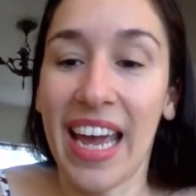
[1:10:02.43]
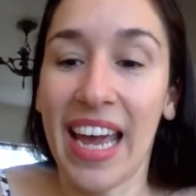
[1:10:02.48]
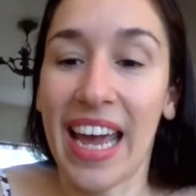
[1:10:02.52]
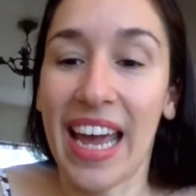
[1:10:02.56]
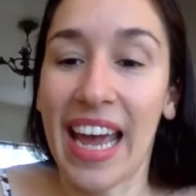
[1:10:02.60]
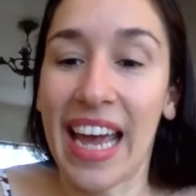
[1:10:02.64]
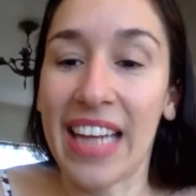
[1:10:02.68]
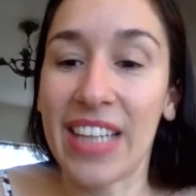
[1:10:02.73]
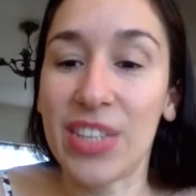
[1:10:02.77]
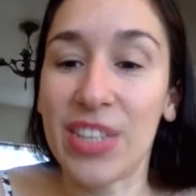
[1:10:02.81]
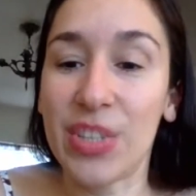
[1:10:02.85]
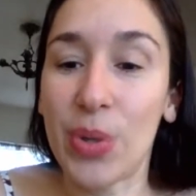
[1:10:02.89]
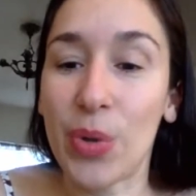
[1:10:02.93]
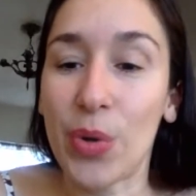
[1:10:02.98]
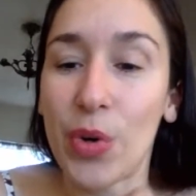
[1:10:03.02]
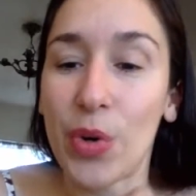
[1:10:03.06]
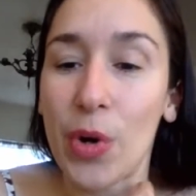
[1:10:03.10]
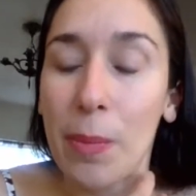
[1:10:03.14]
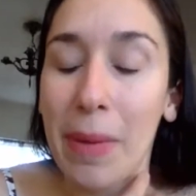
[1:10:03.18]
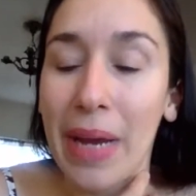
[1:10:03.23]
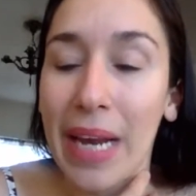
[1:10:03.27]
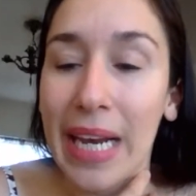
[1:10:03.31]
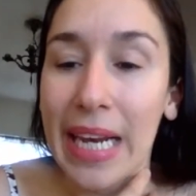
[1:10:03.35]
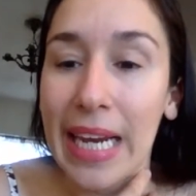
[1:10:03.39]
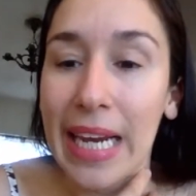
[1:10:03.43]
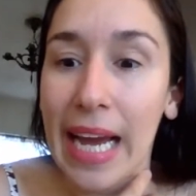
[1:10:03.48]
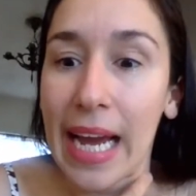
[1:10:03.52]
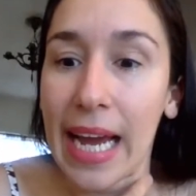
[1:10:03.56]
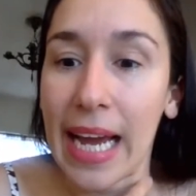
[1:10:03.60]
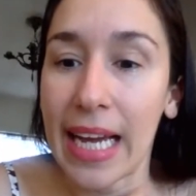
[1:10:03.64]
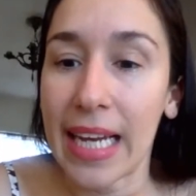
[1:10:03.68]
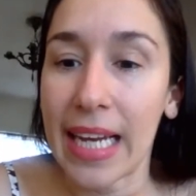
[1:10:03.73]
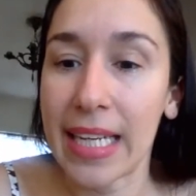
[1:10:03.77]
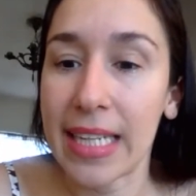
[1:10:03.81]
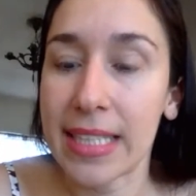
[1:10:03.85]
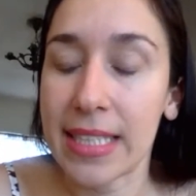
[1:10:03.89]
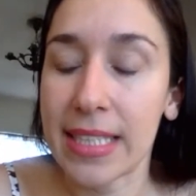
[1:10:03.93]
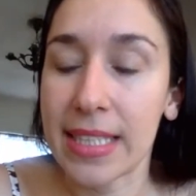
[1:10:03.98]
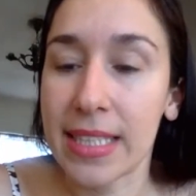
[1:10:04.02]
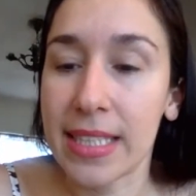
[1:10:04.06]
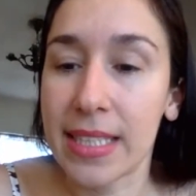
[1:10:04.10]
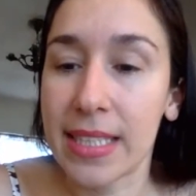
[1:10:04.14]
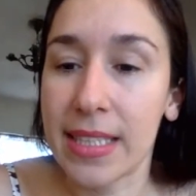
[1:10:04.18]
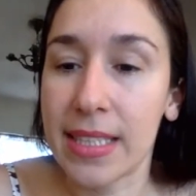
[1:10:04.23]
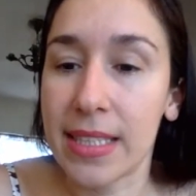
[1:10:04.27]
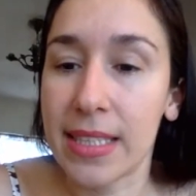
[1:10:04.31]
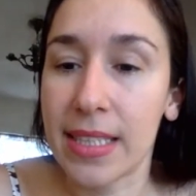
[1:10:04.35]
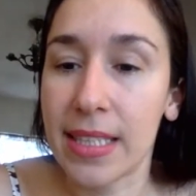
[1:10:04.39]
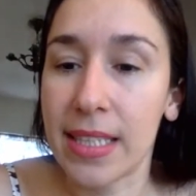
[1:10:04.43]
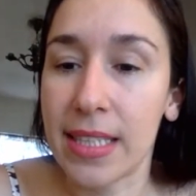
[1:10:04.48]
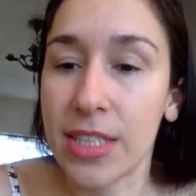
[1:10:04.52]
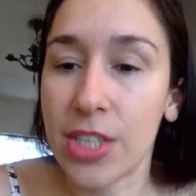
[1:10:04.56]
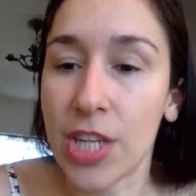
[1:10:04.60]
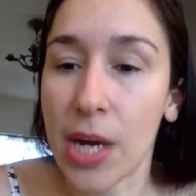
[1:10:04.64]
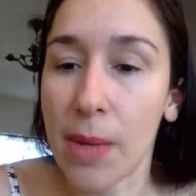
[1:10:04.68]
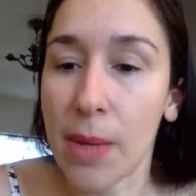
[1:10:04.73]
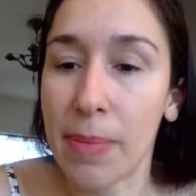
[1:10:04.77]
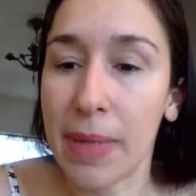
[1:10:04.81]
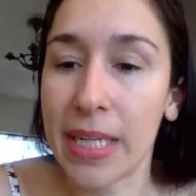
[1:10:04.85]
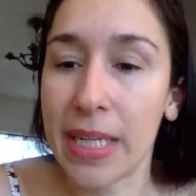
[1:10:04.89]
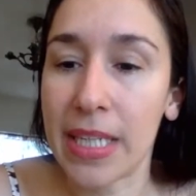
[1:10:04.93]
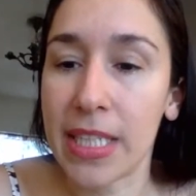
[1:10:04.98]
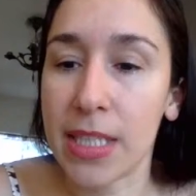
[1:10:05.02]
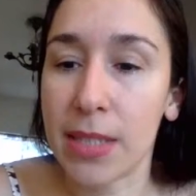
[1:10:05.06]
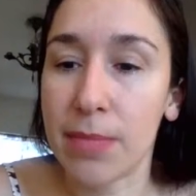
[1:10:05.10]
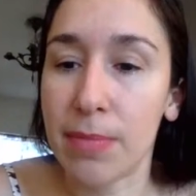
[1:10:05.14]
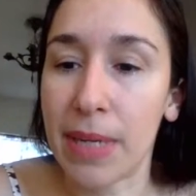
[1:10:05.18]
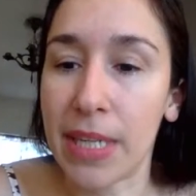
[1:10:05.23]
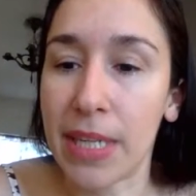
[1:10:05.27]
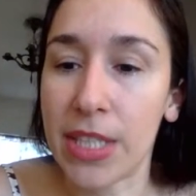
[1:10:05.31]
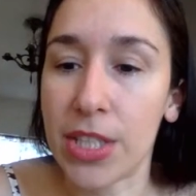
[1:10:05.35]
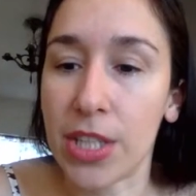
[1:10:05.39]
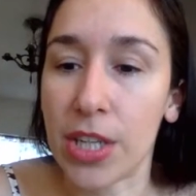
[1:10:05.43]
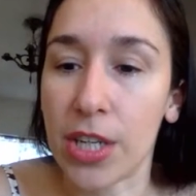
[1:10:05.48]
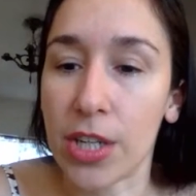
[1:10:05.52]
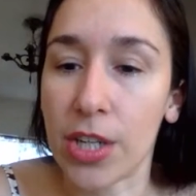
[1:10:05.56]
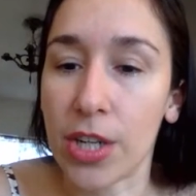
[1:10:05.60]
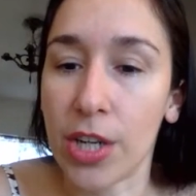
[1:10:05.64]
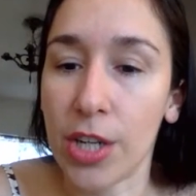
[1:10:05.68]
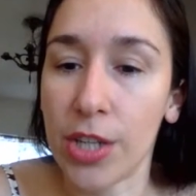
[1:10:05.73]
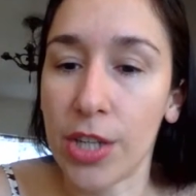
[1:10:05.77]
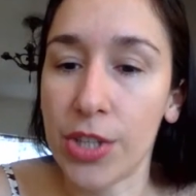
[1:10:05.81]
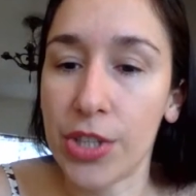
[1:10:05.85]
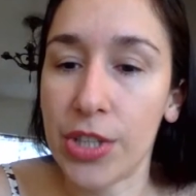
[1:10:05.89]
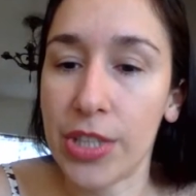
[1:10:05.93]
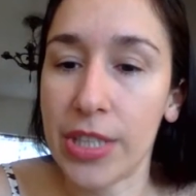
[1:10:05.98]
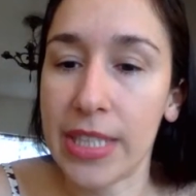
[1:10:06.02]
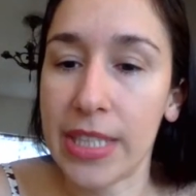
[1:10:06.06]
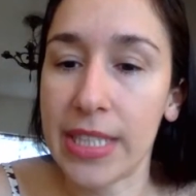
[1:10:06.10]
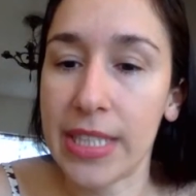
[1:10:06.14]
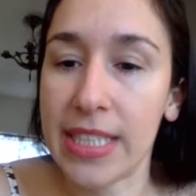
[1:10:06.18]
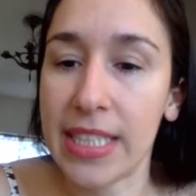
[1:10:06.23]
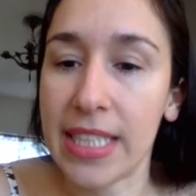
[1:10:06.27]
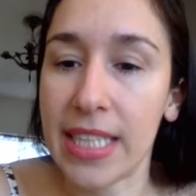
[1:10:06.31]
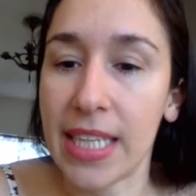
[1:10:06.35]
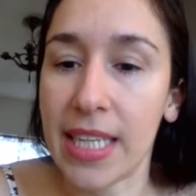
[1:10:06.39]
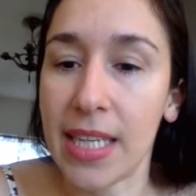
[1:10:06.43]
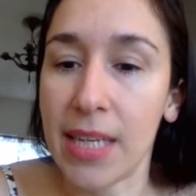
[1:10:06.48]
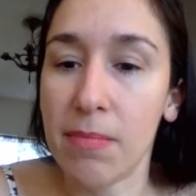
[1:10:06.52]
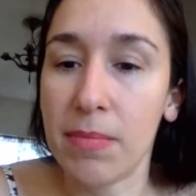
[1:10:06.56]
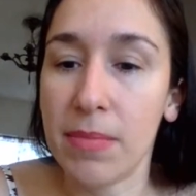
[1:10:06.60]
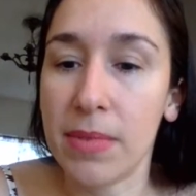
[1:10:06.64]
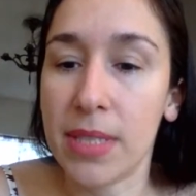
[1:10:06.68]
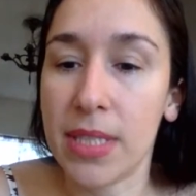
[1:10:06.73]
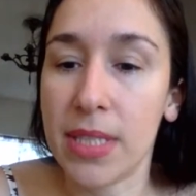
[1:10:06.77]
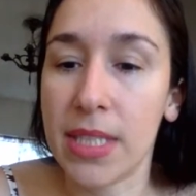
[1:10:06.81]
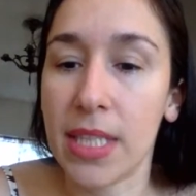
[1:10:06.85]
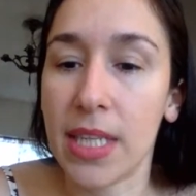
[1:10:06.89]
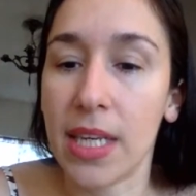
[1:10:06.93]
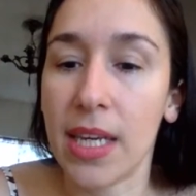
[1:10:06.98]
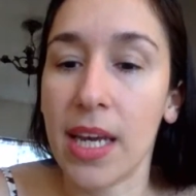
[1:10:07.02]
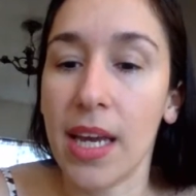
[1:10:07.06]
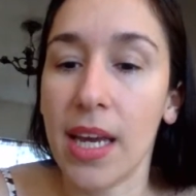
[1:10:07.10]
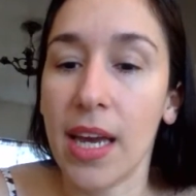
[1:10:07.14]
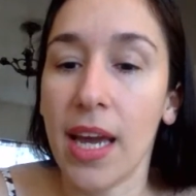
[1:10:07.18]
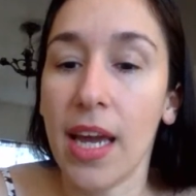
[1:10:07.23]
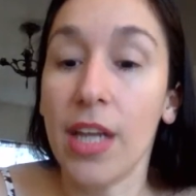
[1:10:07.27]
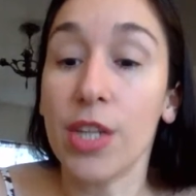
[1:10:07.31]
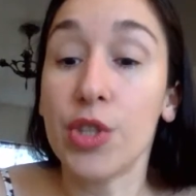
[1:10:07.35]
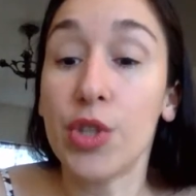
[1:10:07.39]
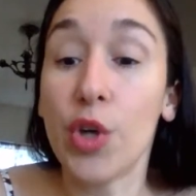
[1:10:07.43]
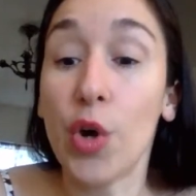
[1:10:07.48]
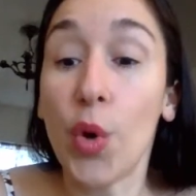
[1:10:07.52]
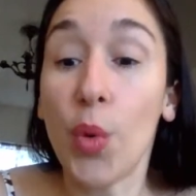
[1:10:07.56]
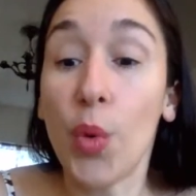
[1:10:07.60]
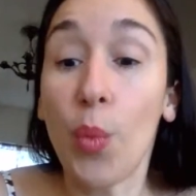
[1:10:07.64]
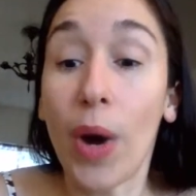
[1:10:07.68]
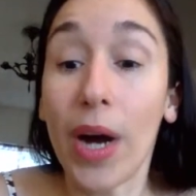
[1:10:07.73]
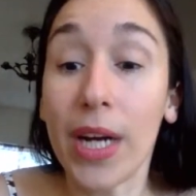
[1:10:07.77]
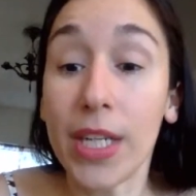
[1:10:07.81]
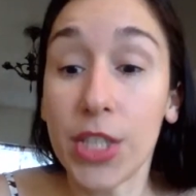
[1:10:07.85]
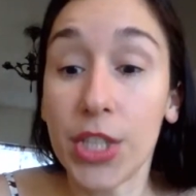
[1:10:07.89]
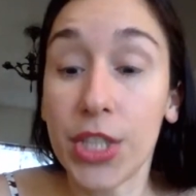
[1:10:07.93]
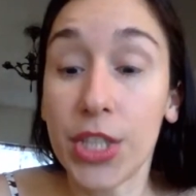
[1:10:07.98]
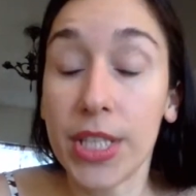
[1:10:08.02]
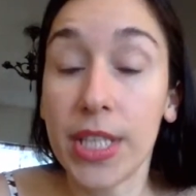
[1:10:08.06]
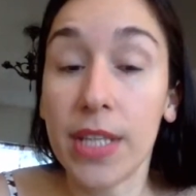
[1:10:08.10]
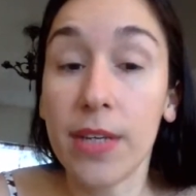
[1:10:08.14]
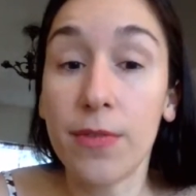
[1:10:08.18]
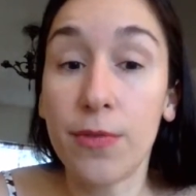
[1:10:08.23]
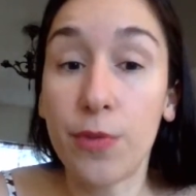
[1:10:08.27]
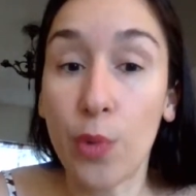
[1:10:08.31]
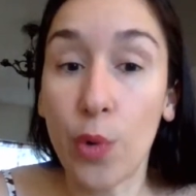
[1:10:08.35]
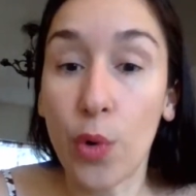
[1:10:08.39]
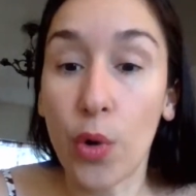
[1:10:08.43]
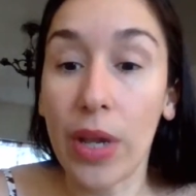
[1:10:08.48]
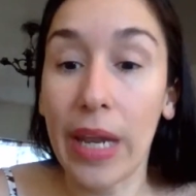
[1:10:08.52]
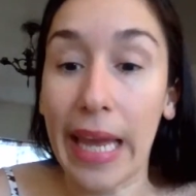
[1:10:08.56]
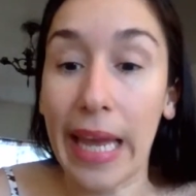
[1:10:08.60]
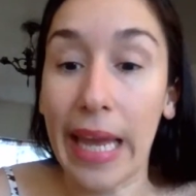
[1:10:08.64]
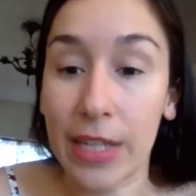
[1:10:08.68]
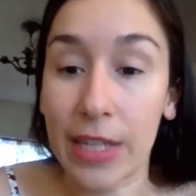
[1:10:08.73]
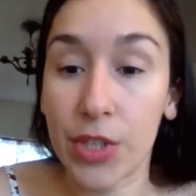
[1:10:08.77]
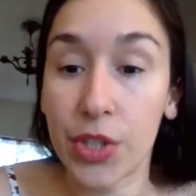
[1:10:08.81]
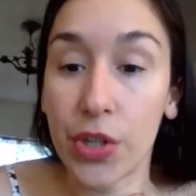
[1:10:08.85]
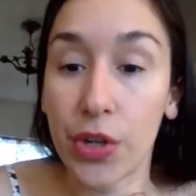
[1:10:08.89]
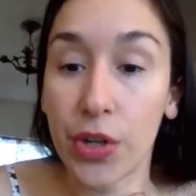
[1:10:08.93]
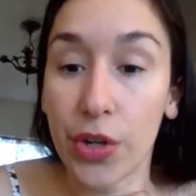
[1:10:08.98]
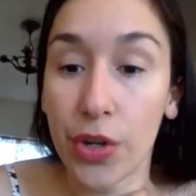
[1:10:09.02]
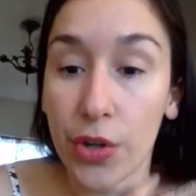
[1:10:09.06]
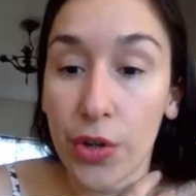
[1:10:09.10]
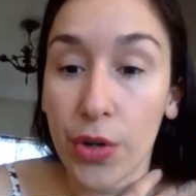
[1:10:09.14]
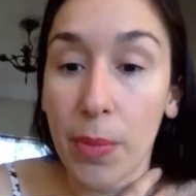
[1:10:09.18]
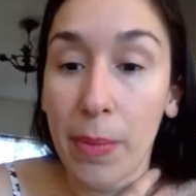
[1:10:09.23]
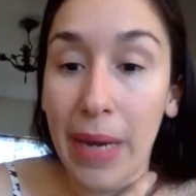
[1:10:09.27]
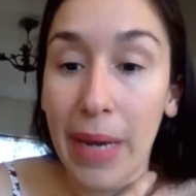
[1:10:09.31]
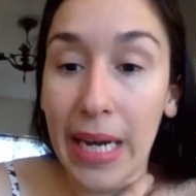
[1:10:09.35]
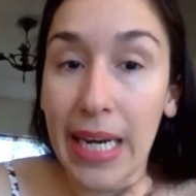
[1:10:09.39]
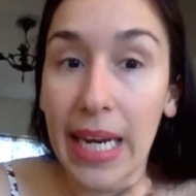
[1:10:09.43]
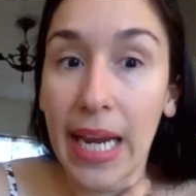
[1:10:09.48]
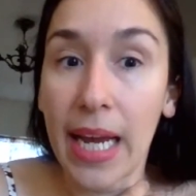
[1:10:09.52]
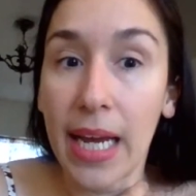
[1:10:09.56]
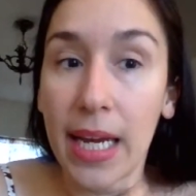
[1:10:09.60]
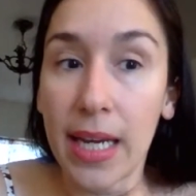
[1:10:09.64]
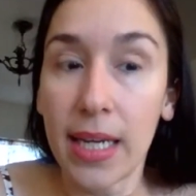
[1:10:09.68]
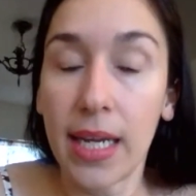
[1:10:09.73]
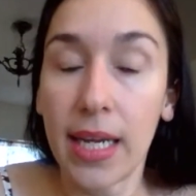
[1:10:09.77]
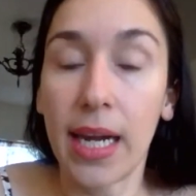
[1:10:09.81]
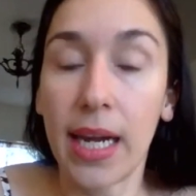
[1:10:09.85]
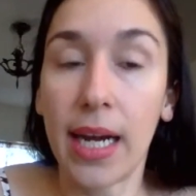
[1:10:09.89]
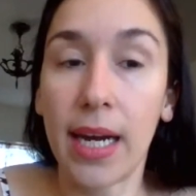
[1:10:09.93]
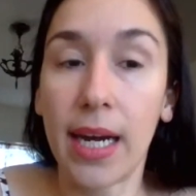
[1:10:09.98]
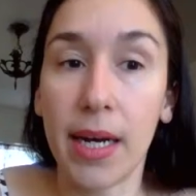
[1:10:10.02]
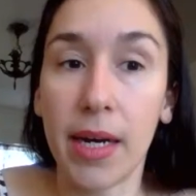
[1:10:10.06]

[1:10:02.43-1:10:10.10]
And so Romelia asks, this topic is based on culture, it seems. So watch the full lecture, Romelia.